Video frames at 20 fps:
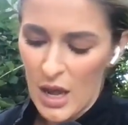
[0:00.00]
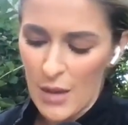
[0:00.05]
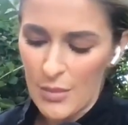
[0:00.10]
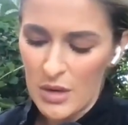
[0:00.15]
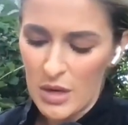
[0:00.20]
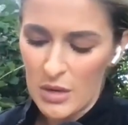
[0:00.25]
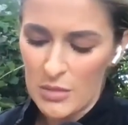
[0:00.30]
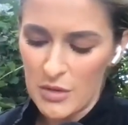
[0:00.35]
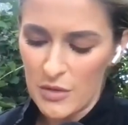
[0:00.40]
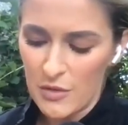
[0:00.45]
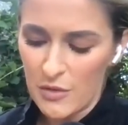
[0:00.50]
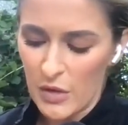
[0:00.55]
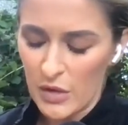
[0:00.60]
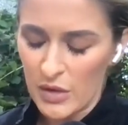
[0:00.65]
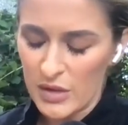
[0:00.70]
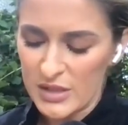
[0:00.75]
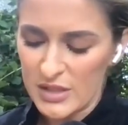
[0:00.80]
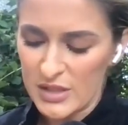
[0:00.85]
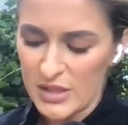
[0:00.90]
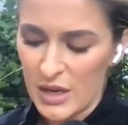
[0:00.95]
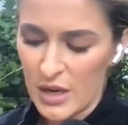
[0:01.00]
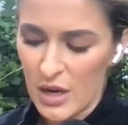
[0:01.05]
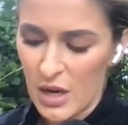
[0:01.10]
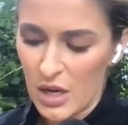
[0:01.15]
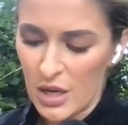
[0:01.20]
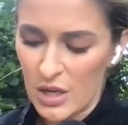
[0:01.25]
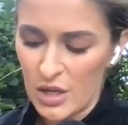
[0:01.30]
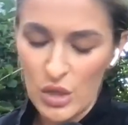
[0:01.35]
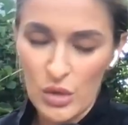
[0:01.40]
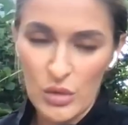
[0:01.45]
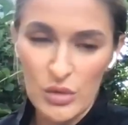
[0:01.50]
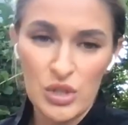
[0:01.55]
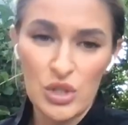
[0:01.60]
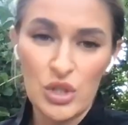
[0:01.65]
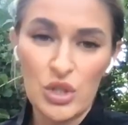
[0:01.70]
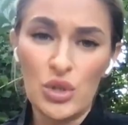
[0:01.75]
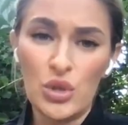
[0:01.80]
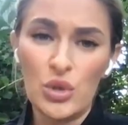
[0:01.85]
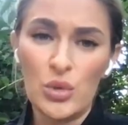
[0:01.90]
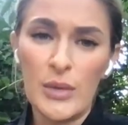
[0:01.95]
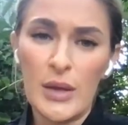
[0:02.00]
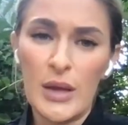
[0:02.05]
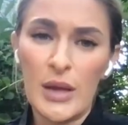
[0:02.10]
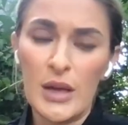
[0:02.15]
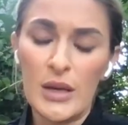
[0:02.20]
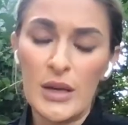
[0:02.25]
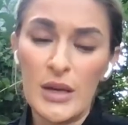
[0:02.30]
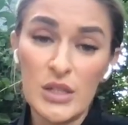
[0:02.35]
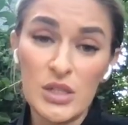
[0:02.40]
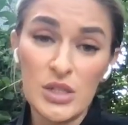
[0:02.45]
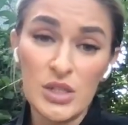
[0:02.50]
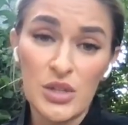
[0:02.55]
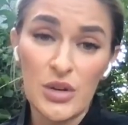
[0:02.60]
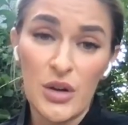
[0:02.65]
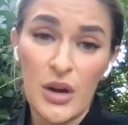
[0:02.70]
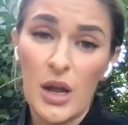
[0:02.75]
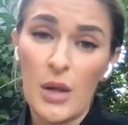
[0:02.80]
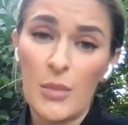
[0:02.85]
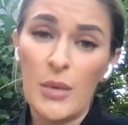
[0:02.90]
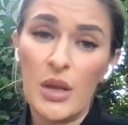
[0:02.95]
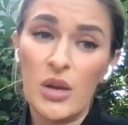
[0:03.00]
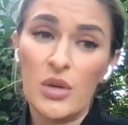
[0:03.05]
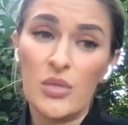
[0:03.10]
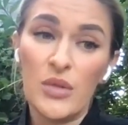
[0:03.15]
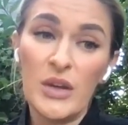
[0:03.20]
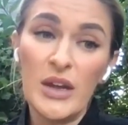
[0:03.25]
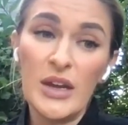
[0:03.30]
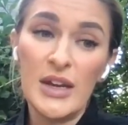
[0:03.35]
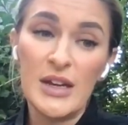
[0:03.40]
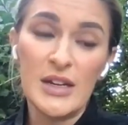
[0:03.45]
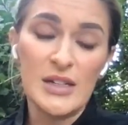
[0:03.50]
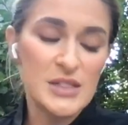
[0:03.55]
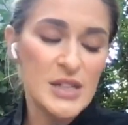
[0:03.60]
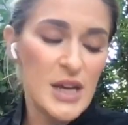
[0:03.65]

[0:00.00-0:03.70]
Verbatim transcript: I'm going to be focusing on YouTube and Instagram and readings.